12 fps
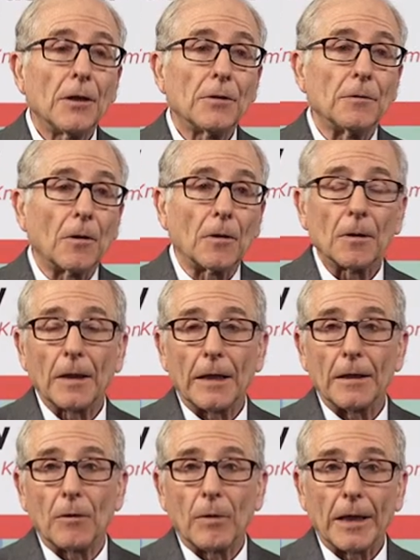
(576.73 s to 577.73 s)
to oral
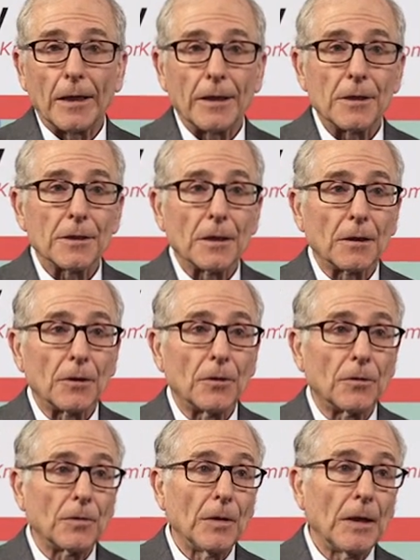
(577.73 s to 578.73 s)
anticoagulation
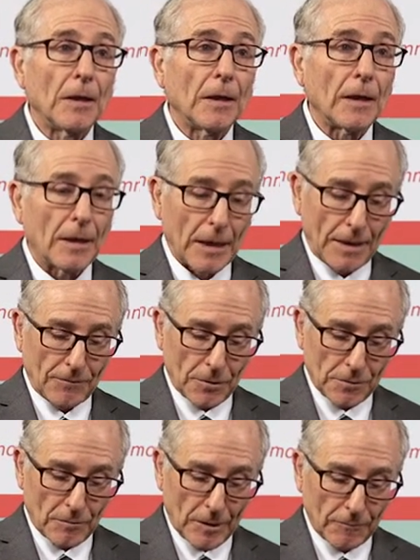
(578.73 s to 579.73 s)
alone
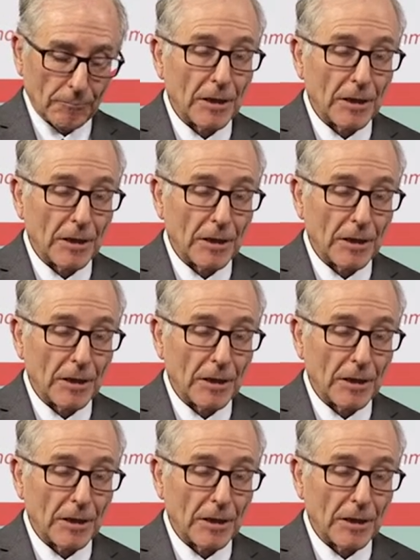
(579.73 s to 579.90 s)
after 12